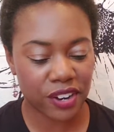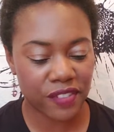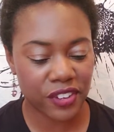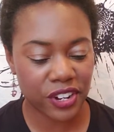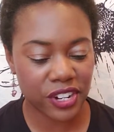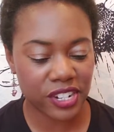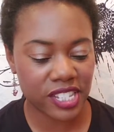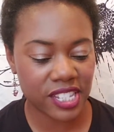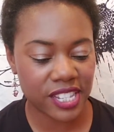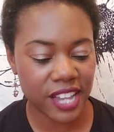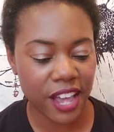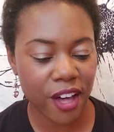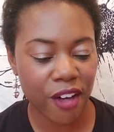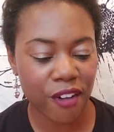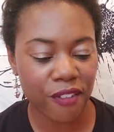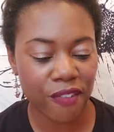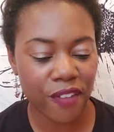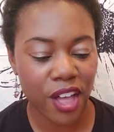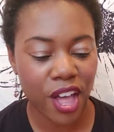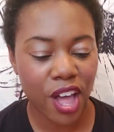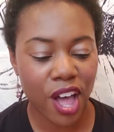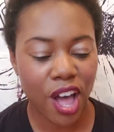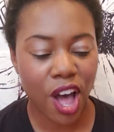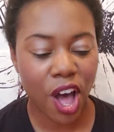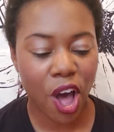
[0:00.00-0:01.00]
of yourself
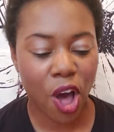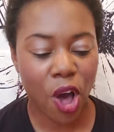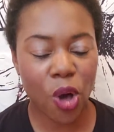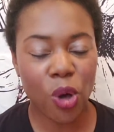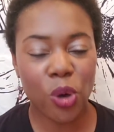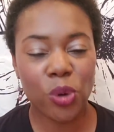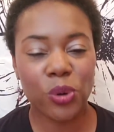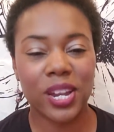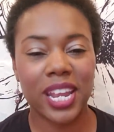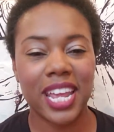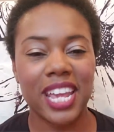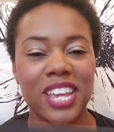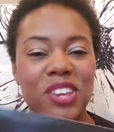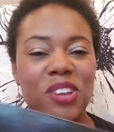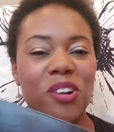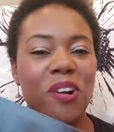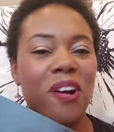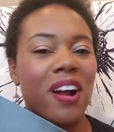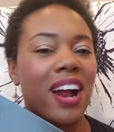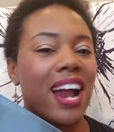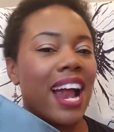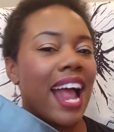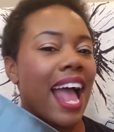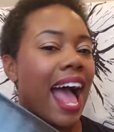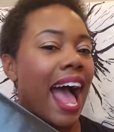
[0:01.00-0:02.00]
holding
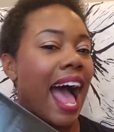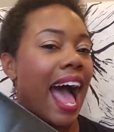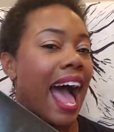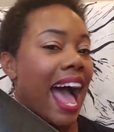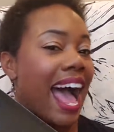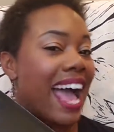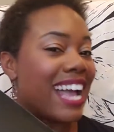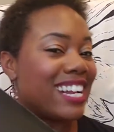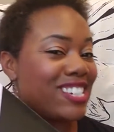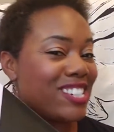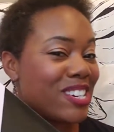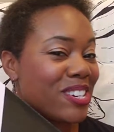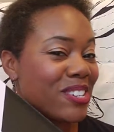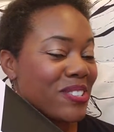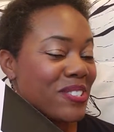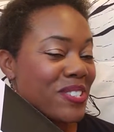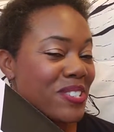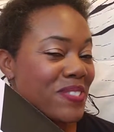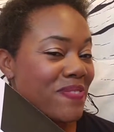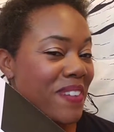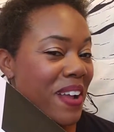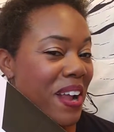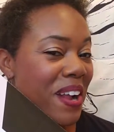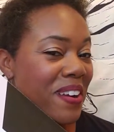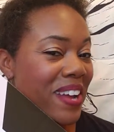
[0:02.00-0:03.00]
your I
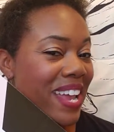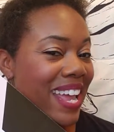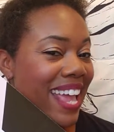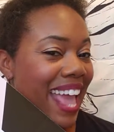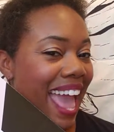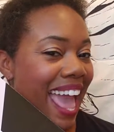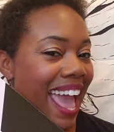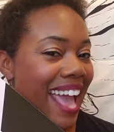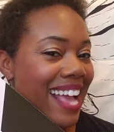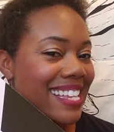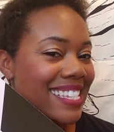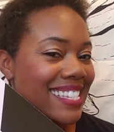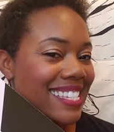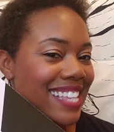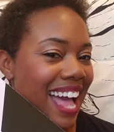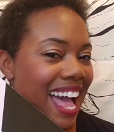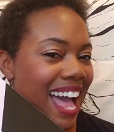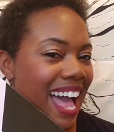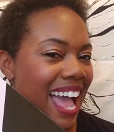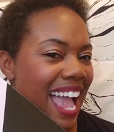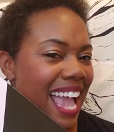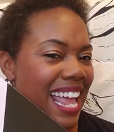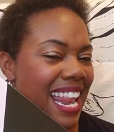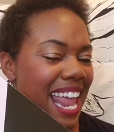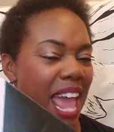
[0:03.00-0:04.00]
chose Mary Kay
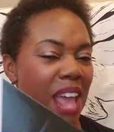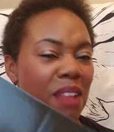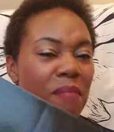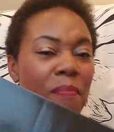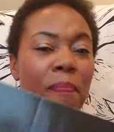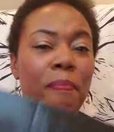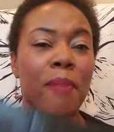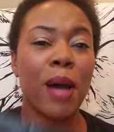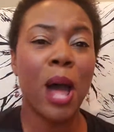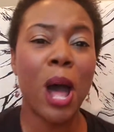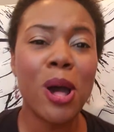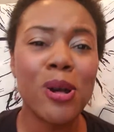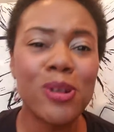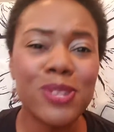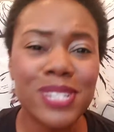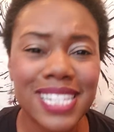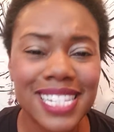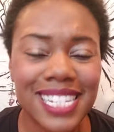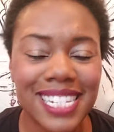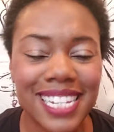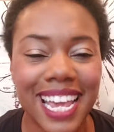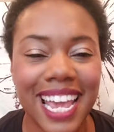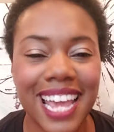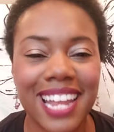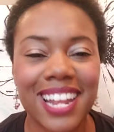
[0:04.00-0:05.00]
sign and
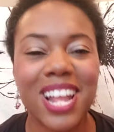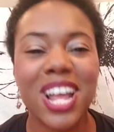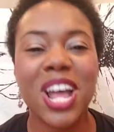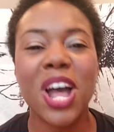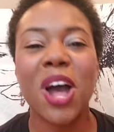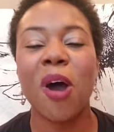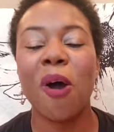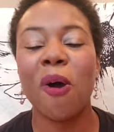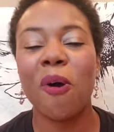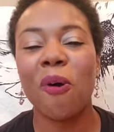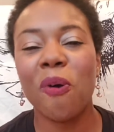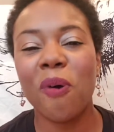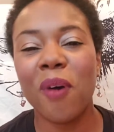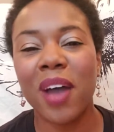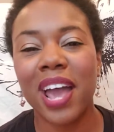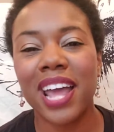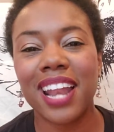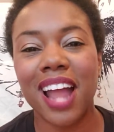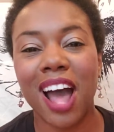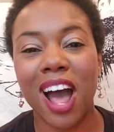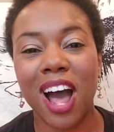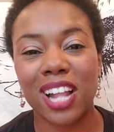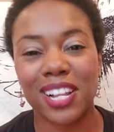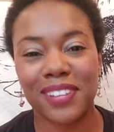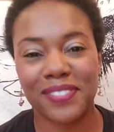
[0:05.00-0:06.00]
post it on
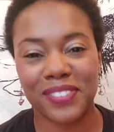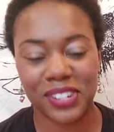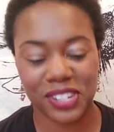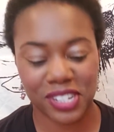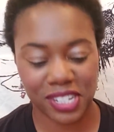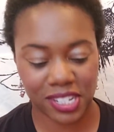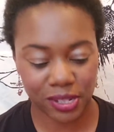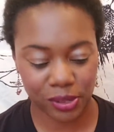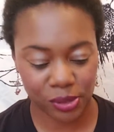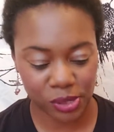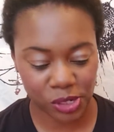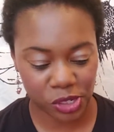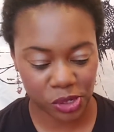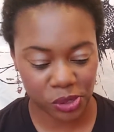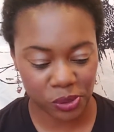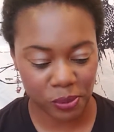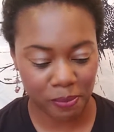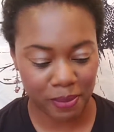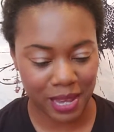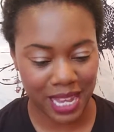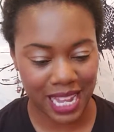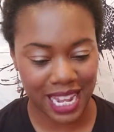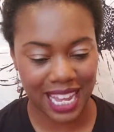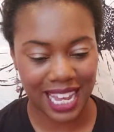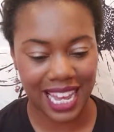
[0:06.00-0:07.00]
all of your social
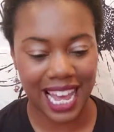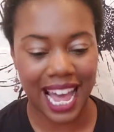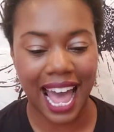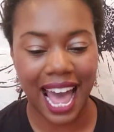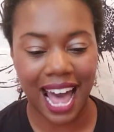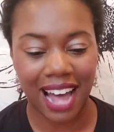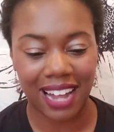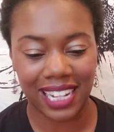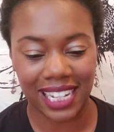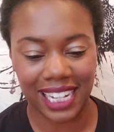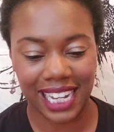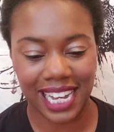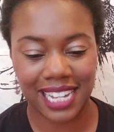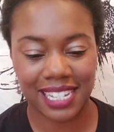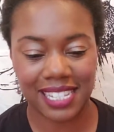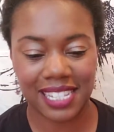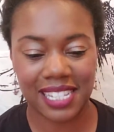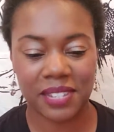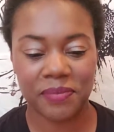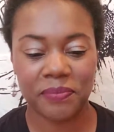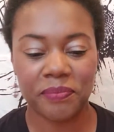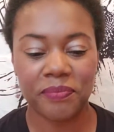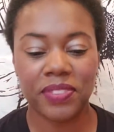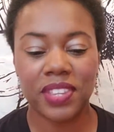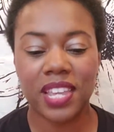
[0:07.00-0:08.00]
media
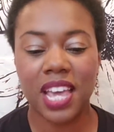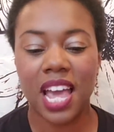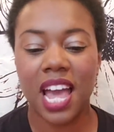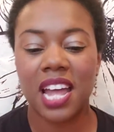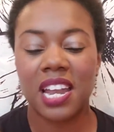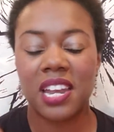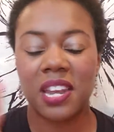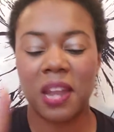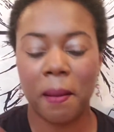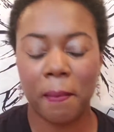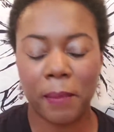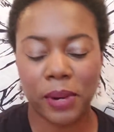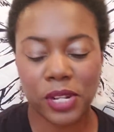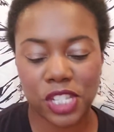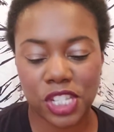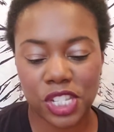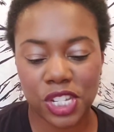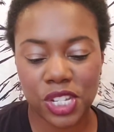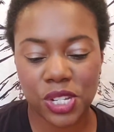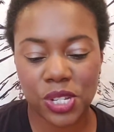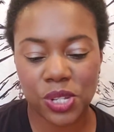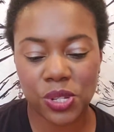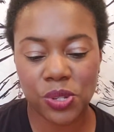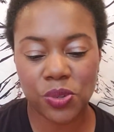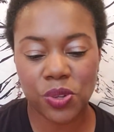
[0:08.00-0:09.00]
outlets. Number
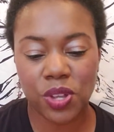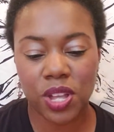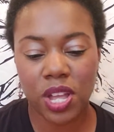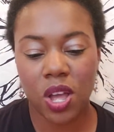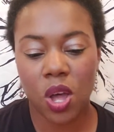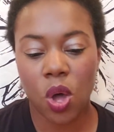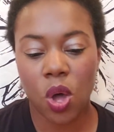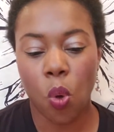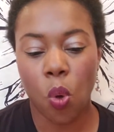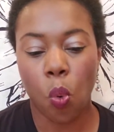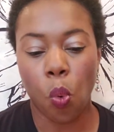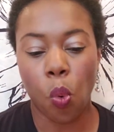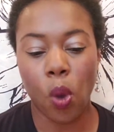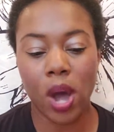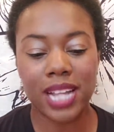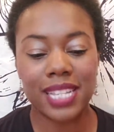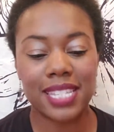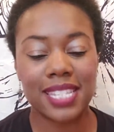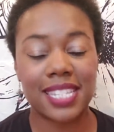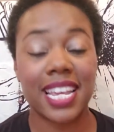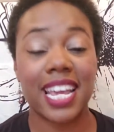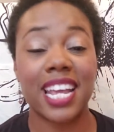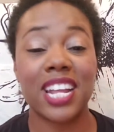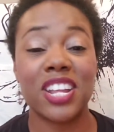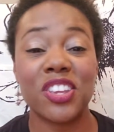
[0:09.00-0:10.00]
two,
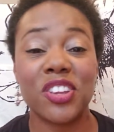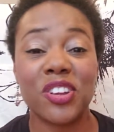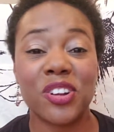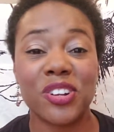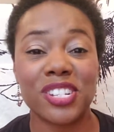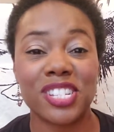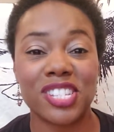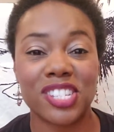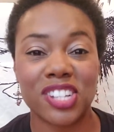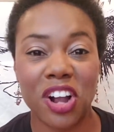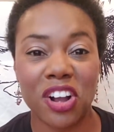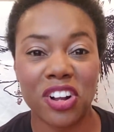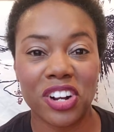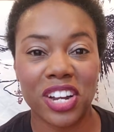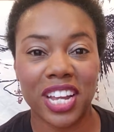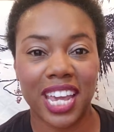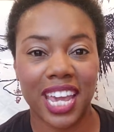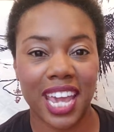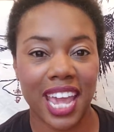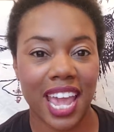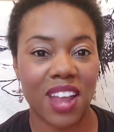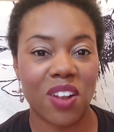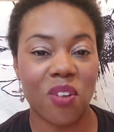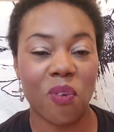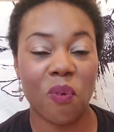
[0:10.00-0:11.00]
what's in your starter
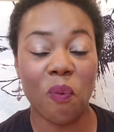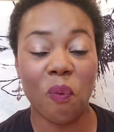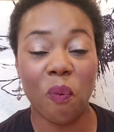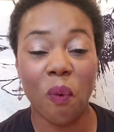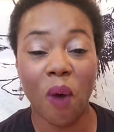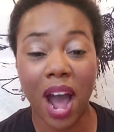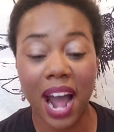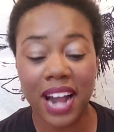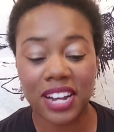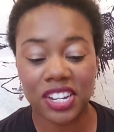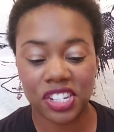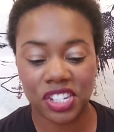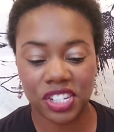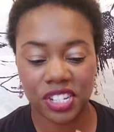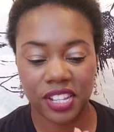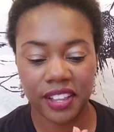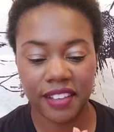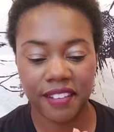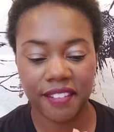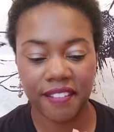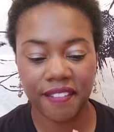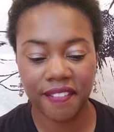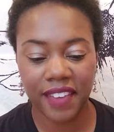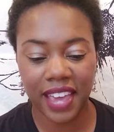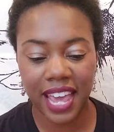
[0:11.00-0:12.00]
kit? Watch
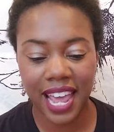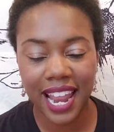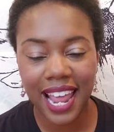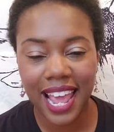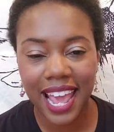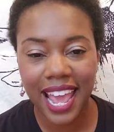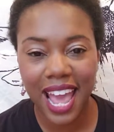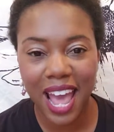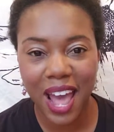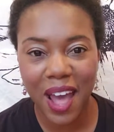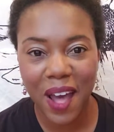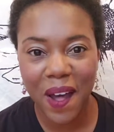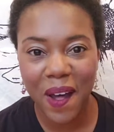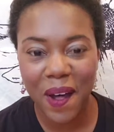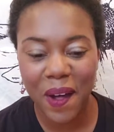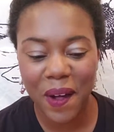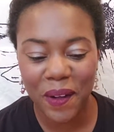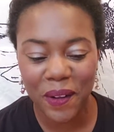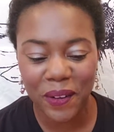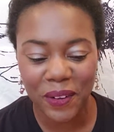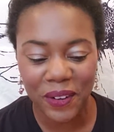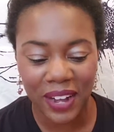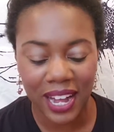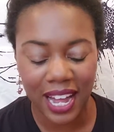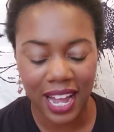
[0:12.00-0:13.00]
the
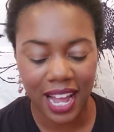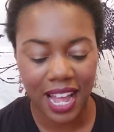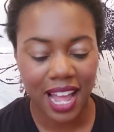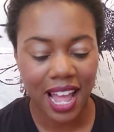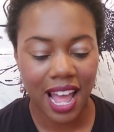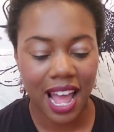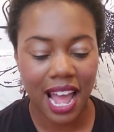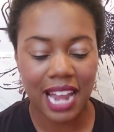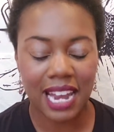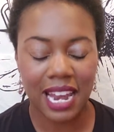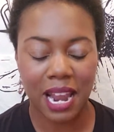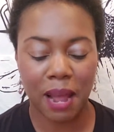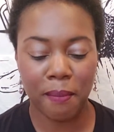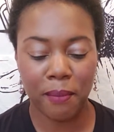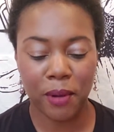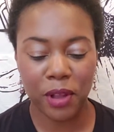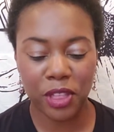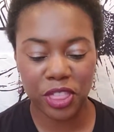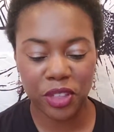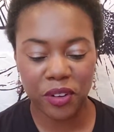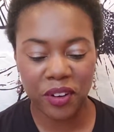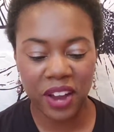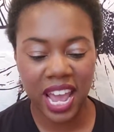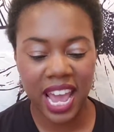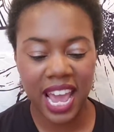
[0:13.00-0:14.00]
video. Number
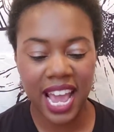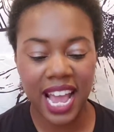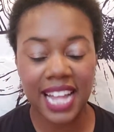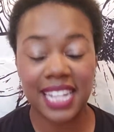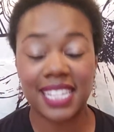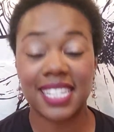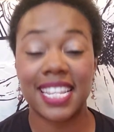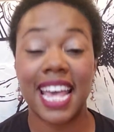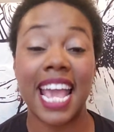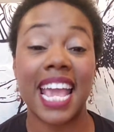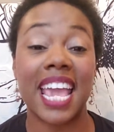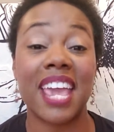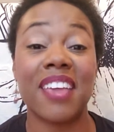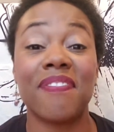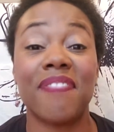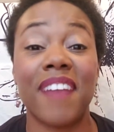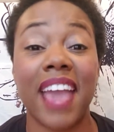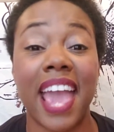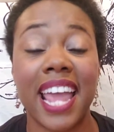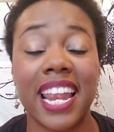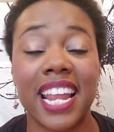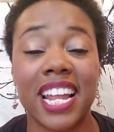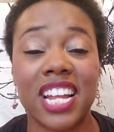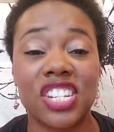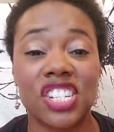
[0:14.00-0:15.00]
three, take
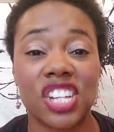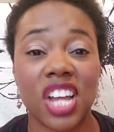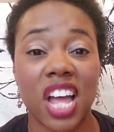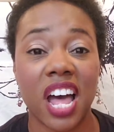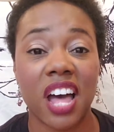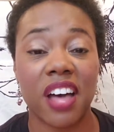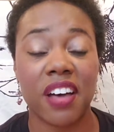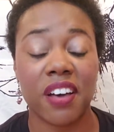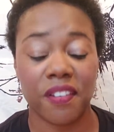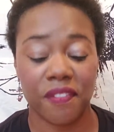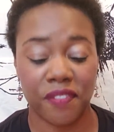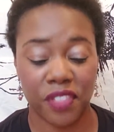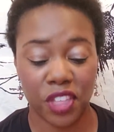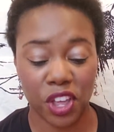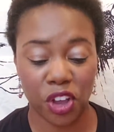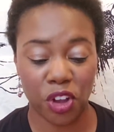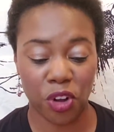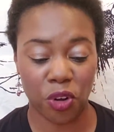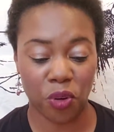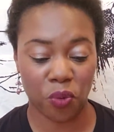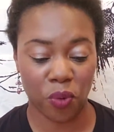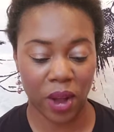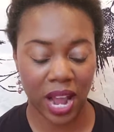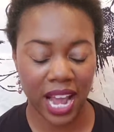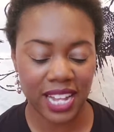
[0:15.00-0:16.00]
advantage of the
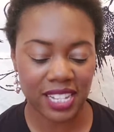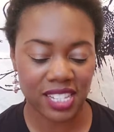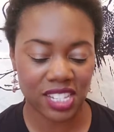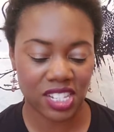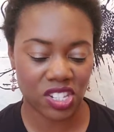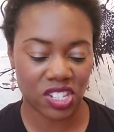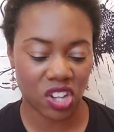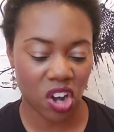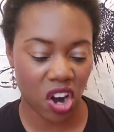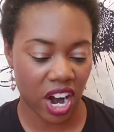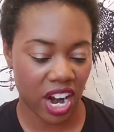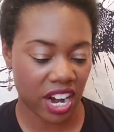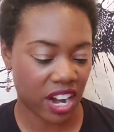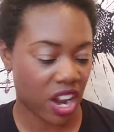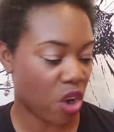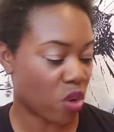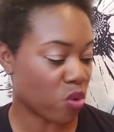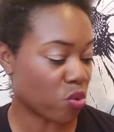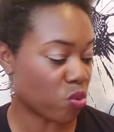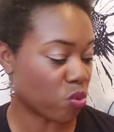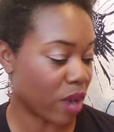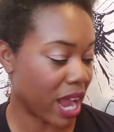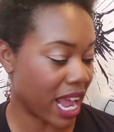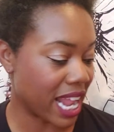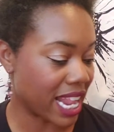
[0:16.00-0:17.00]
Great Start
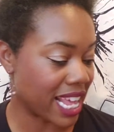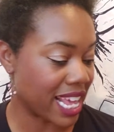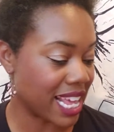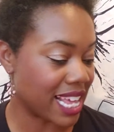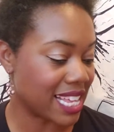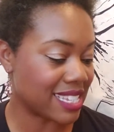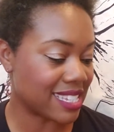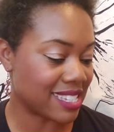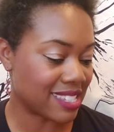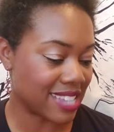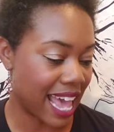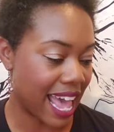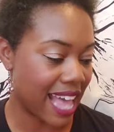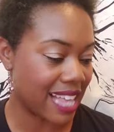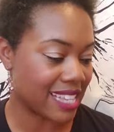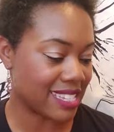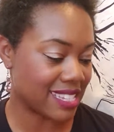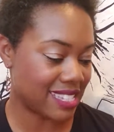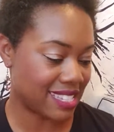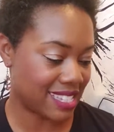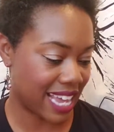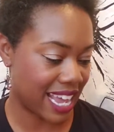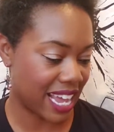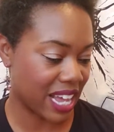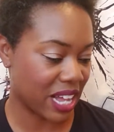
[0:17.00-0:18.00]
Ready, Set,
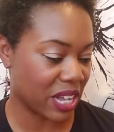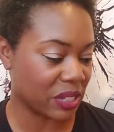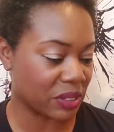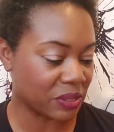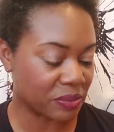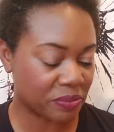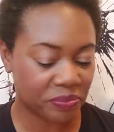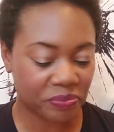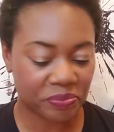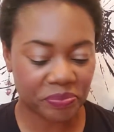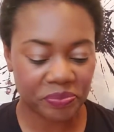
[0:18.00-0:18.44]
Sale.